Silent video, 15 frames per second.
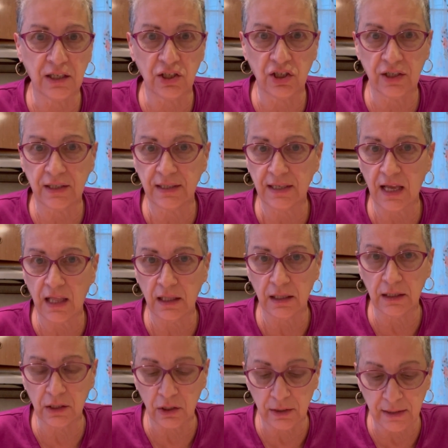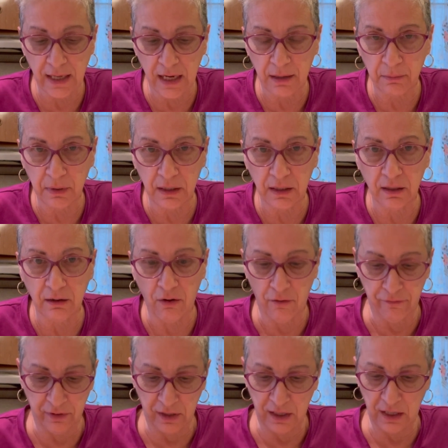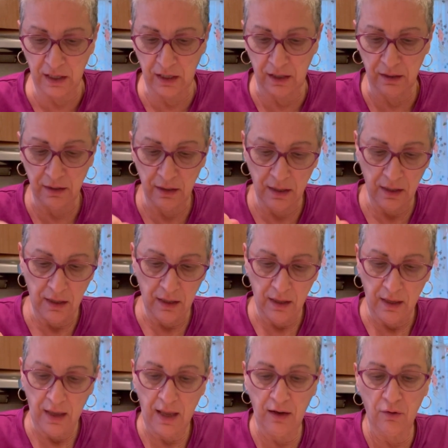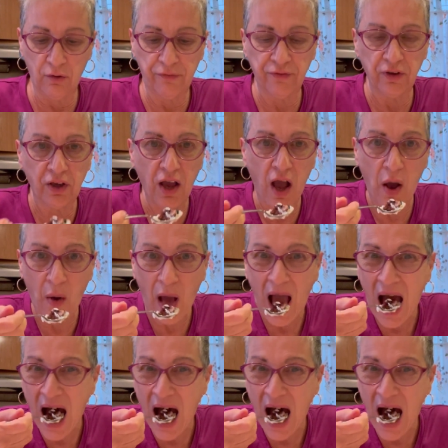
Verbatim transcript: You just tell it, look, take me over here, and off you go.